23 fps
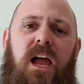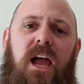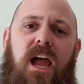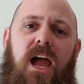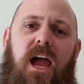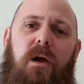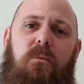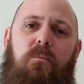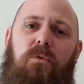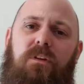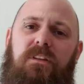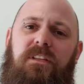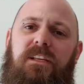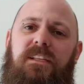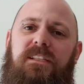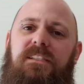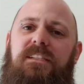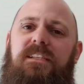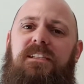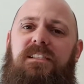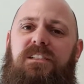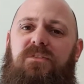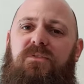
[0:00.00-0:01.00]
And what
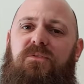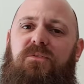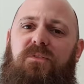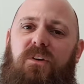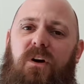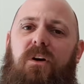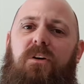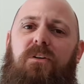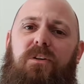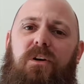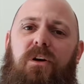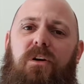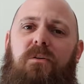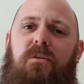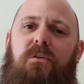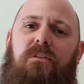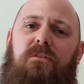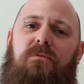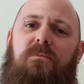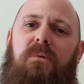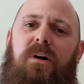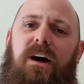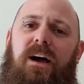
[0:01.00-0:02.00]
does this
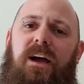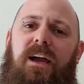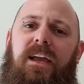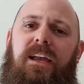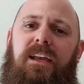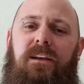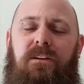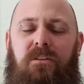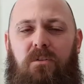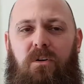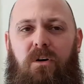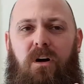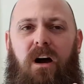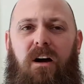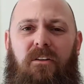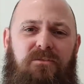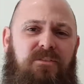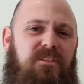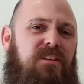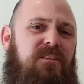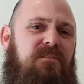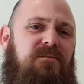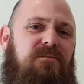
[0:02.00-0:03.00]
photo of my
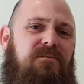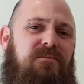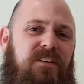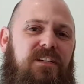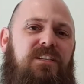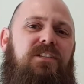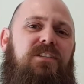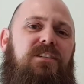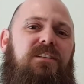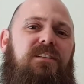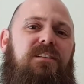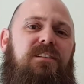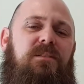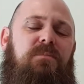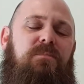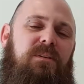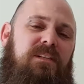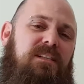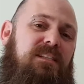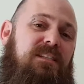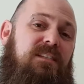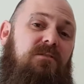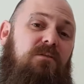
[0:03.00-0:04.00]
often vicious
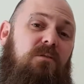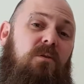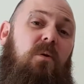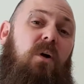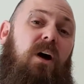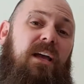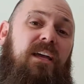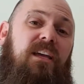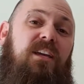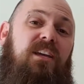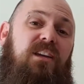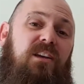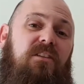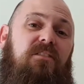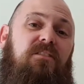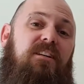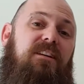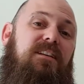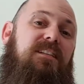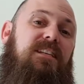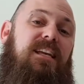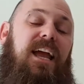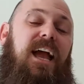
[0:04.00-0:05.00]
but still quite
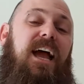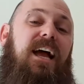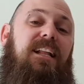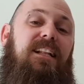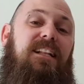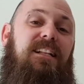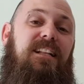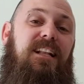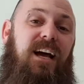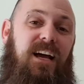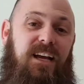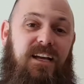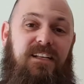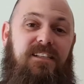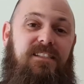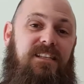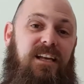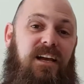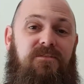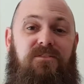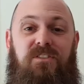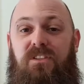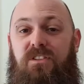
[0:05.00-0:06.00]
curious cat
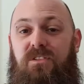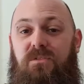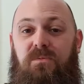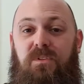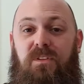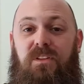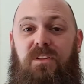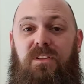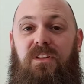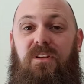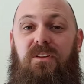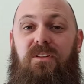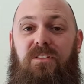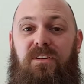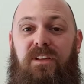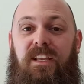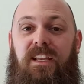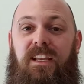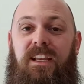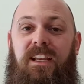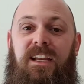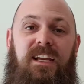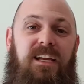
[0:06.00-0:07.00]
Nuggets have to do with
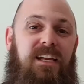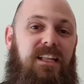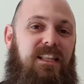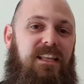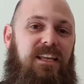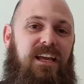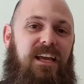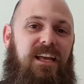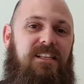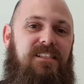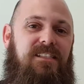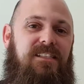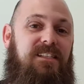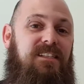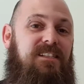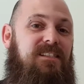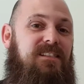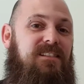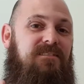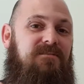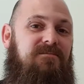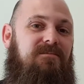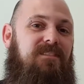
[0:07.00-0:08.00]
learning? The
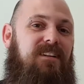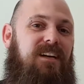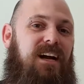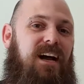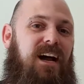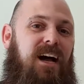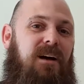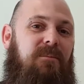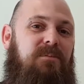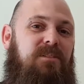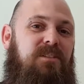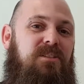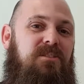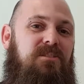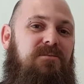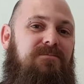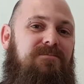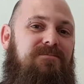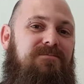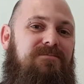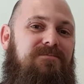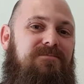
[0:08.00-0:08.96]
answers, up soon.